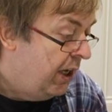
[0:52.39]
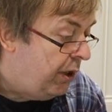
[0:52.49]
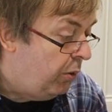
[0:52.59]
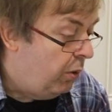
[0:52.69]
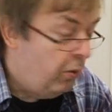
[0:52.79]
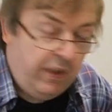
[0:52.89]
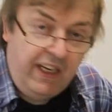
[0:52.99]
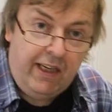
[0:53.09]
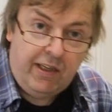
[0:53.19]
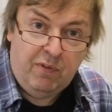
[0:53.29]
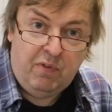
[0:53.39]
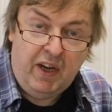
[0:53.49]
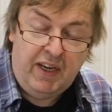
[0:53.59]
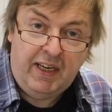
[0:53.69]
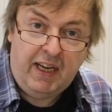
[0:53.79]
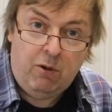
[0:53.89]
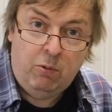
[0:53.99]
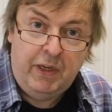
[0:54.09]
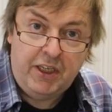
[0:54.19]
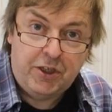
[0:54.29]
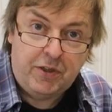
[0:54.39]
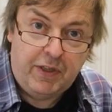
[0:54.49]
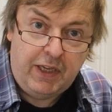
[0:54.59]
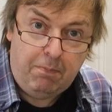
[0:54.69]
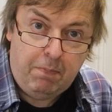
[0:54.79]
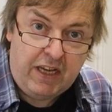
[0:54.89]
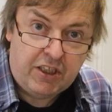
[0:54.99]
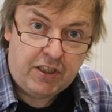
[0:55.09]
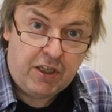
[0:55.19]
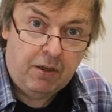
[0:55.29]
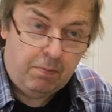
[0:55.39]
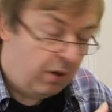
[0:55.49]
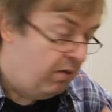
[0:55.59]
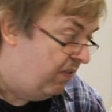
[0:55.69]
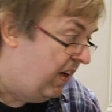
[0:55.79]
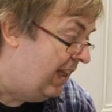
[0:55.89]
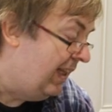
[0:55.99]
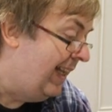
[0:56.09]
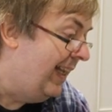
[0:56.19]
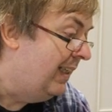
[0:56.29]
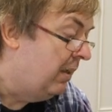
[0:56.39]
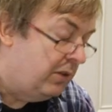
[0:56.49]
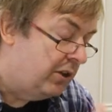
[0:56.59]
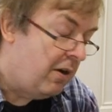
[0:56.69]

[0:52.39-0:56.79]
you will need to find out which the best profile is,